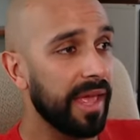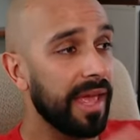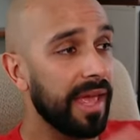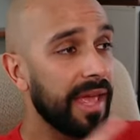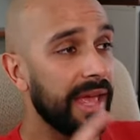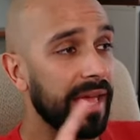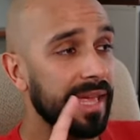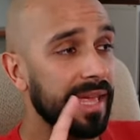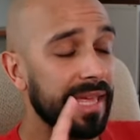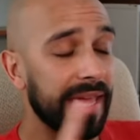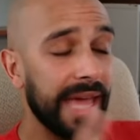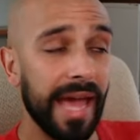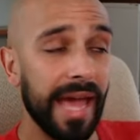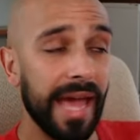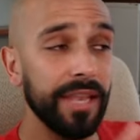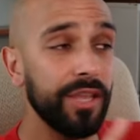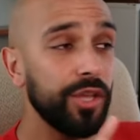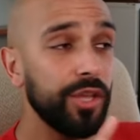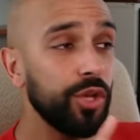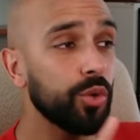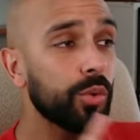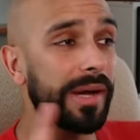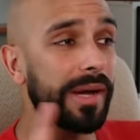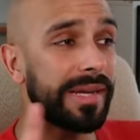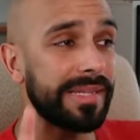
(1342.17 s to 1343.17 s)
Can
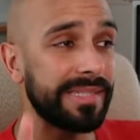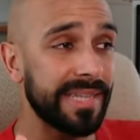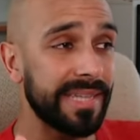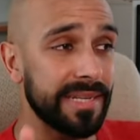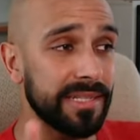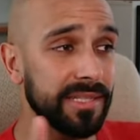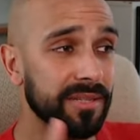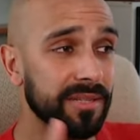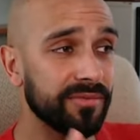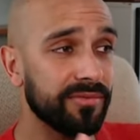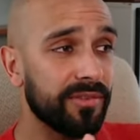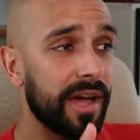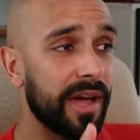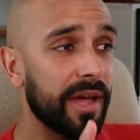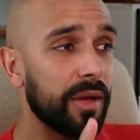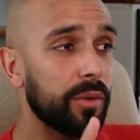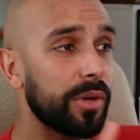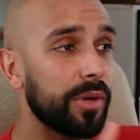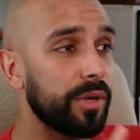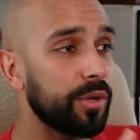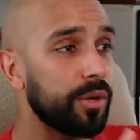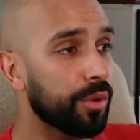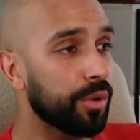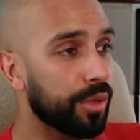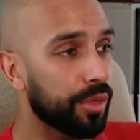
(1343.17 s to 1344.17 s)
you identify
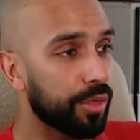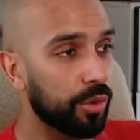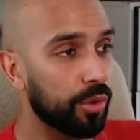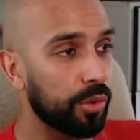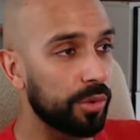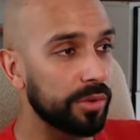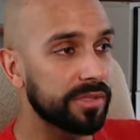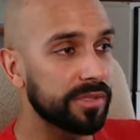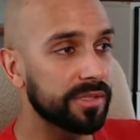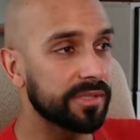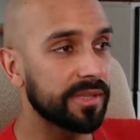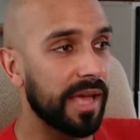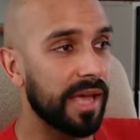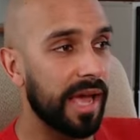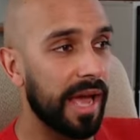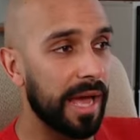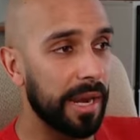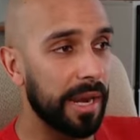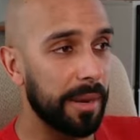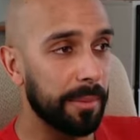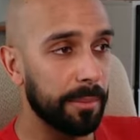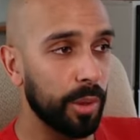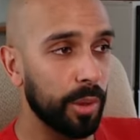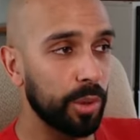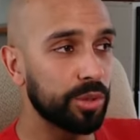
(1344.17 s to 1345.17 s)
when your thoughts and
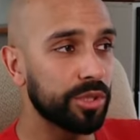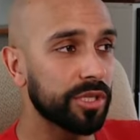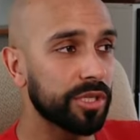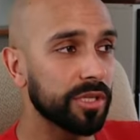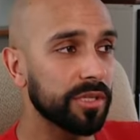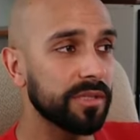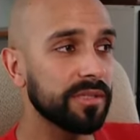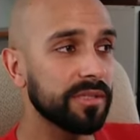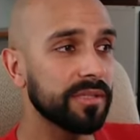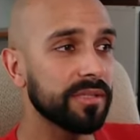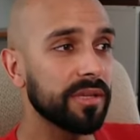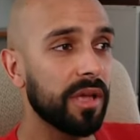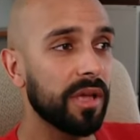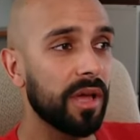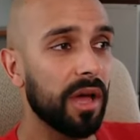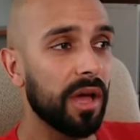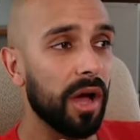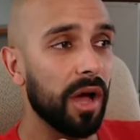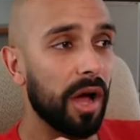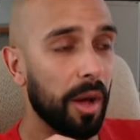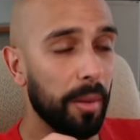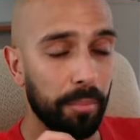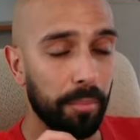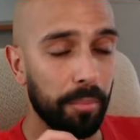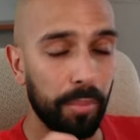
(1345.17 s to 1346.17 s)
emotions
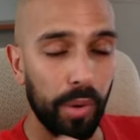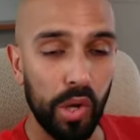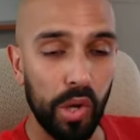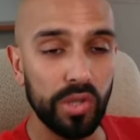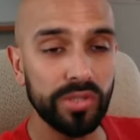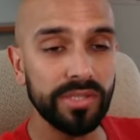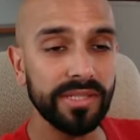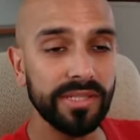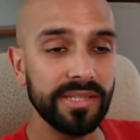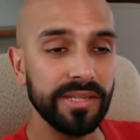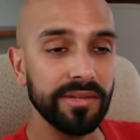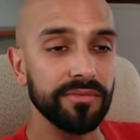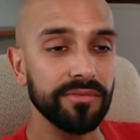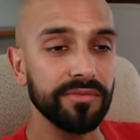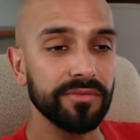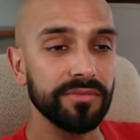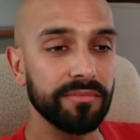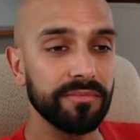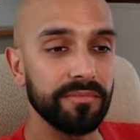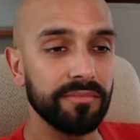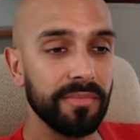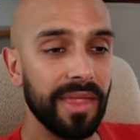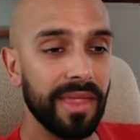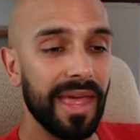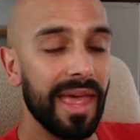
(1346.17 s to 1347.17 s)
are positive?
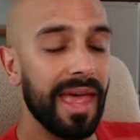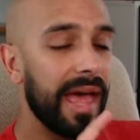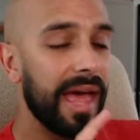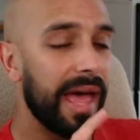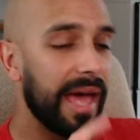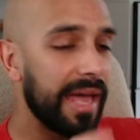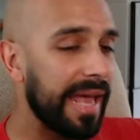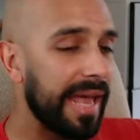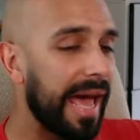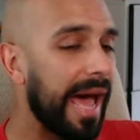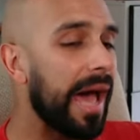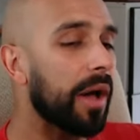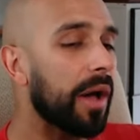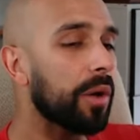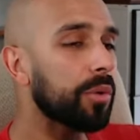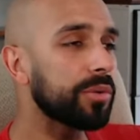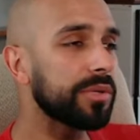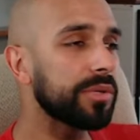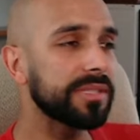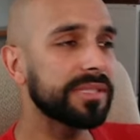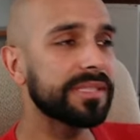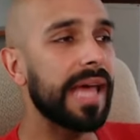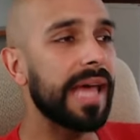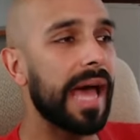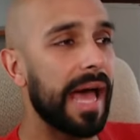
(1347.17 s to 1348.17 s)
And how
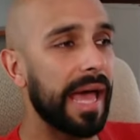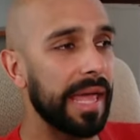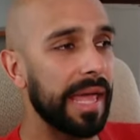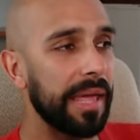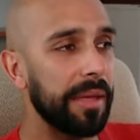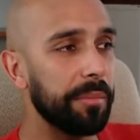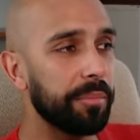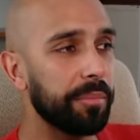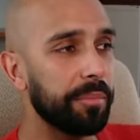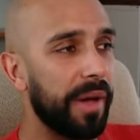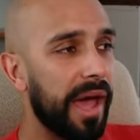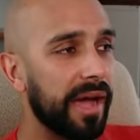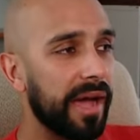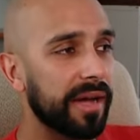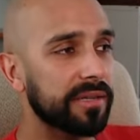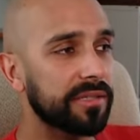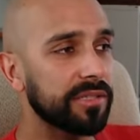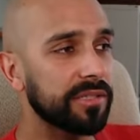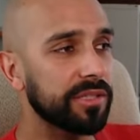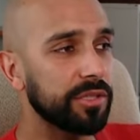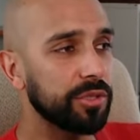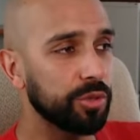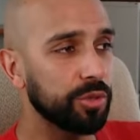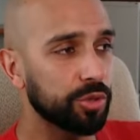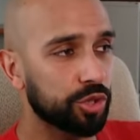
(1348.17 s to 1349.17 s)
does that impact
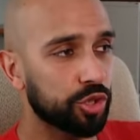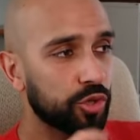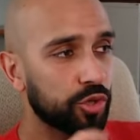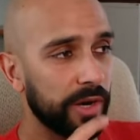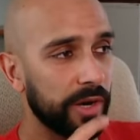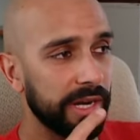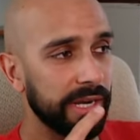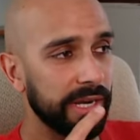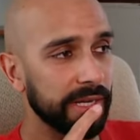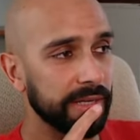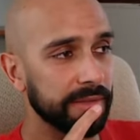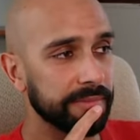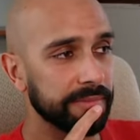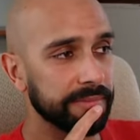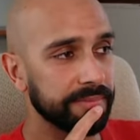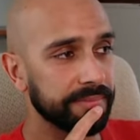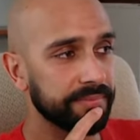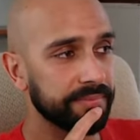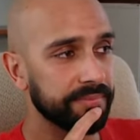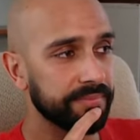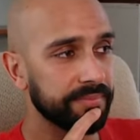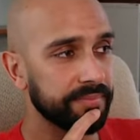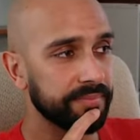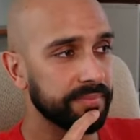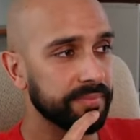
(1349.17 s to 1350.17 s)
your trading?
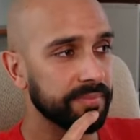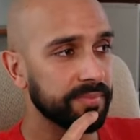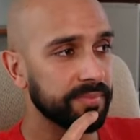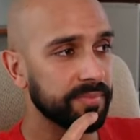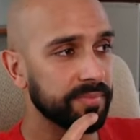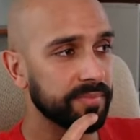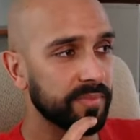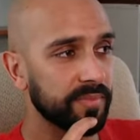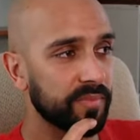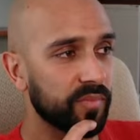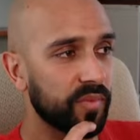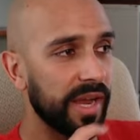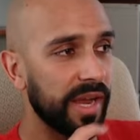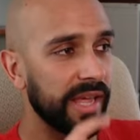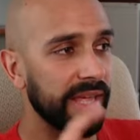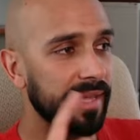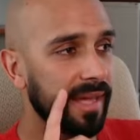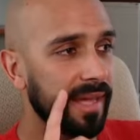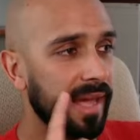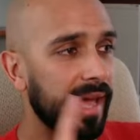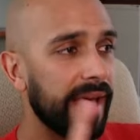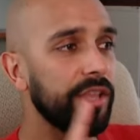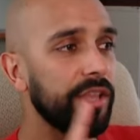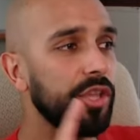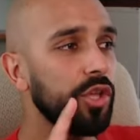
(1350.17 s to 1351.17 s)
Right?
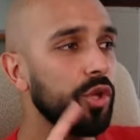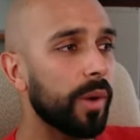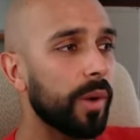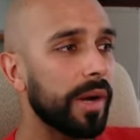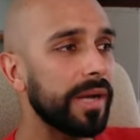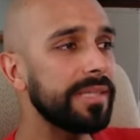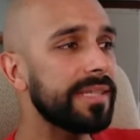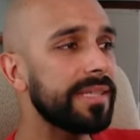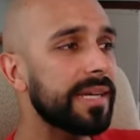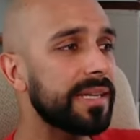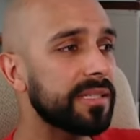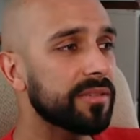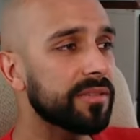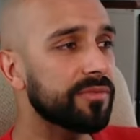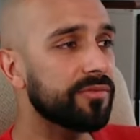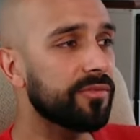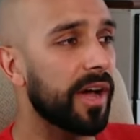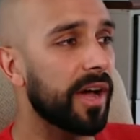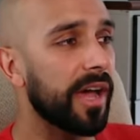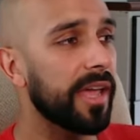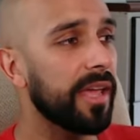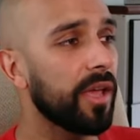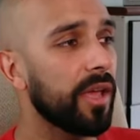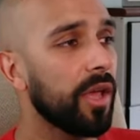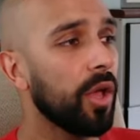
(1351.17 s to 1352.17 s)
Can you
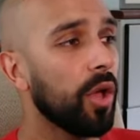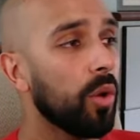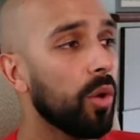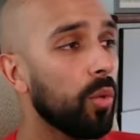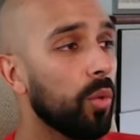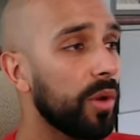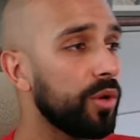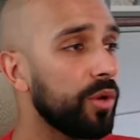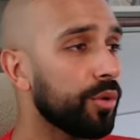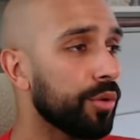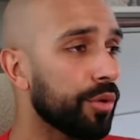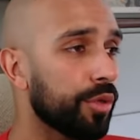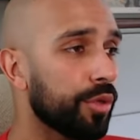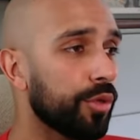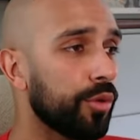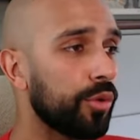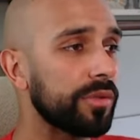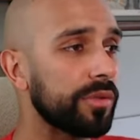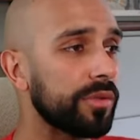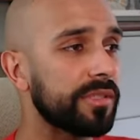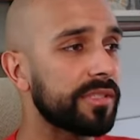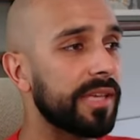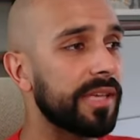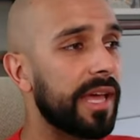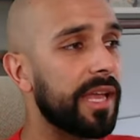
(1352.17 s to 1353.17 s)
identify when your
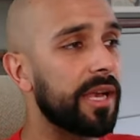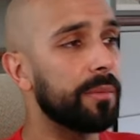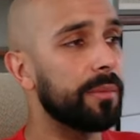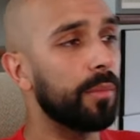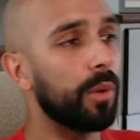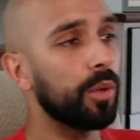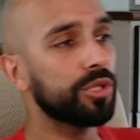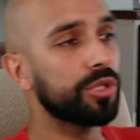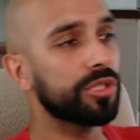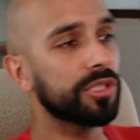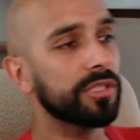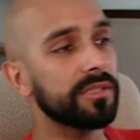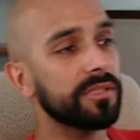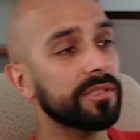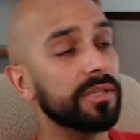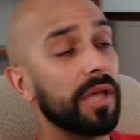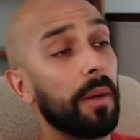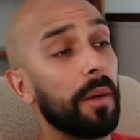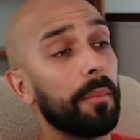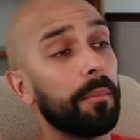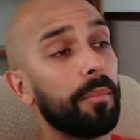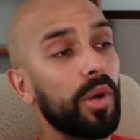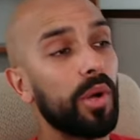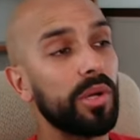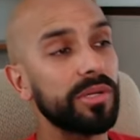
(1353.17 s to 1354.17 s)
thoughts and emotions
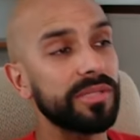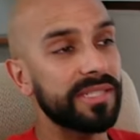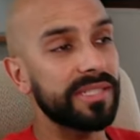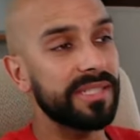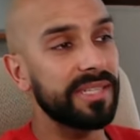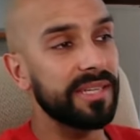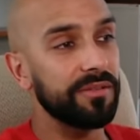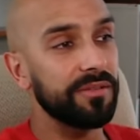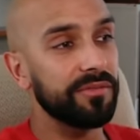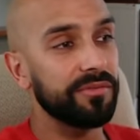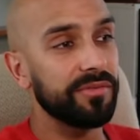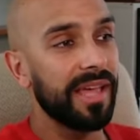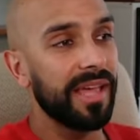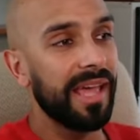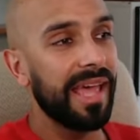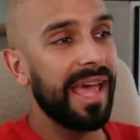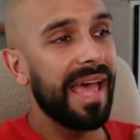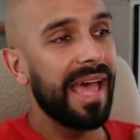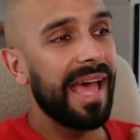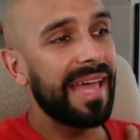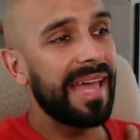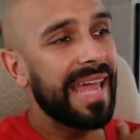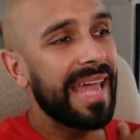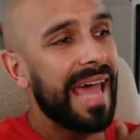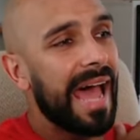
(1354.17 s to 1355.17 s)
are positive?
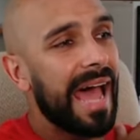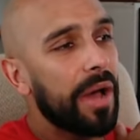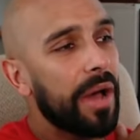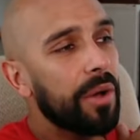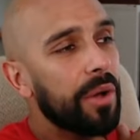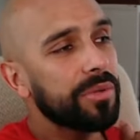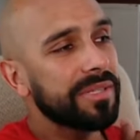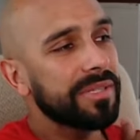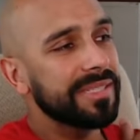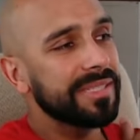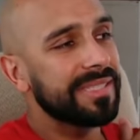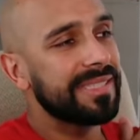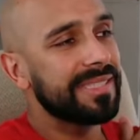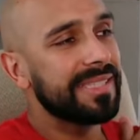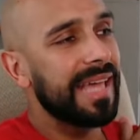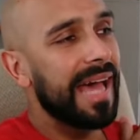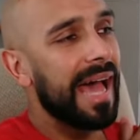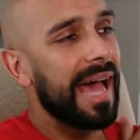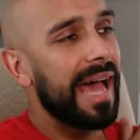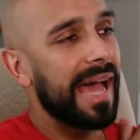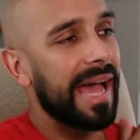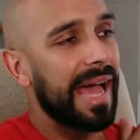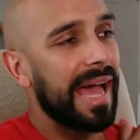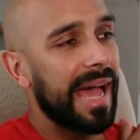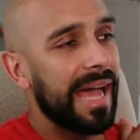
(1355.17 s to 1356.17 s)
And how does
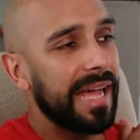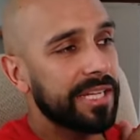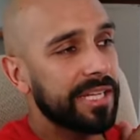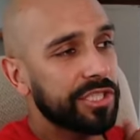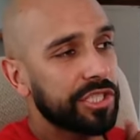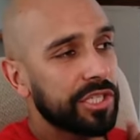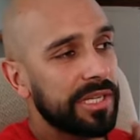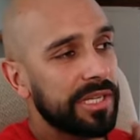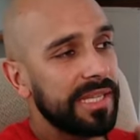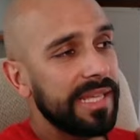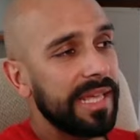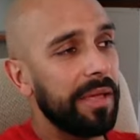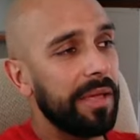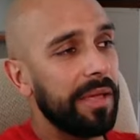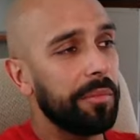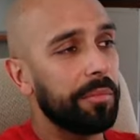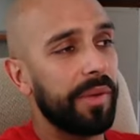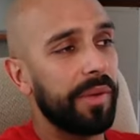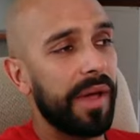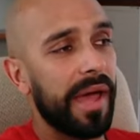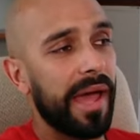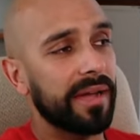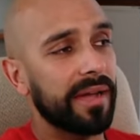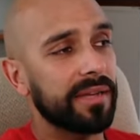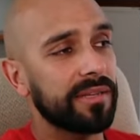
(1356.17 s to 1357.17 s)
that actually
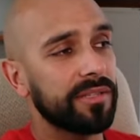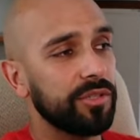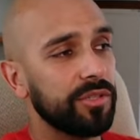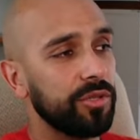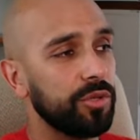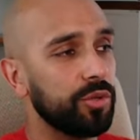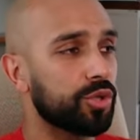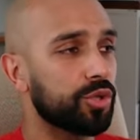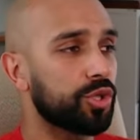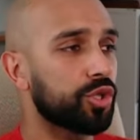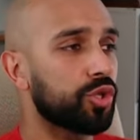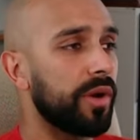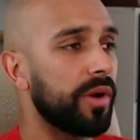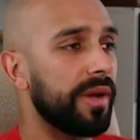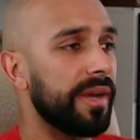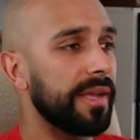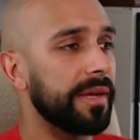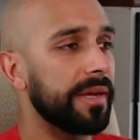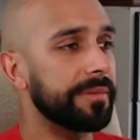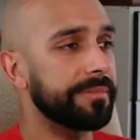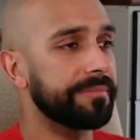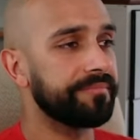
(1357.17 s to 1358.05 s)
impact your trading?